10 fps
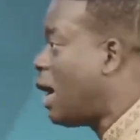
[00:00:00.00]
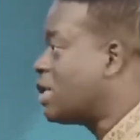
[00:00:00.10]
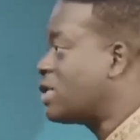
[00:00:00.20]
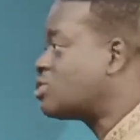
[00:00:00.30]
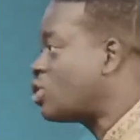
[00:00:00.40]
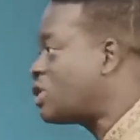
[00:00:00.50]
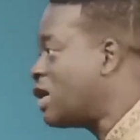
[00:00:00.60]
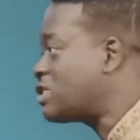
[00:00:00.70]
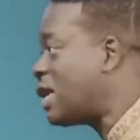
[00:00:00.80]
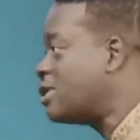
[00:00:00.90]
and it has not
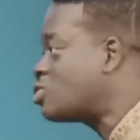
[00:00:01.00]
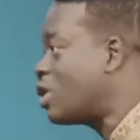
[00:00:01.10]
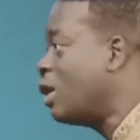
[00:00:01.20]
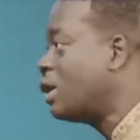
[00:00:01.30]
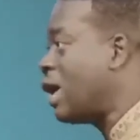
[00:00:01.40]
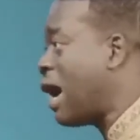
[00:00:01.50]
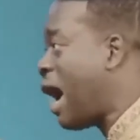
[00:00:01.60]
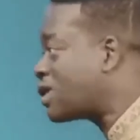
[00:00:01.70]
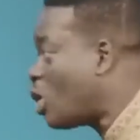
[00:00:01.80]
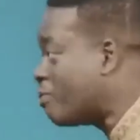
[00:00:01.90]
entered into the
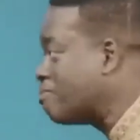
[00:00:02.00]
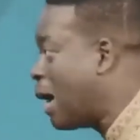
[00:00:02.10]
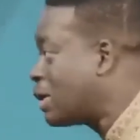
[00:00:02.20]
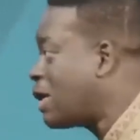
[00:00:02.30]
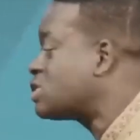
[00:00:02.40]
heart of man.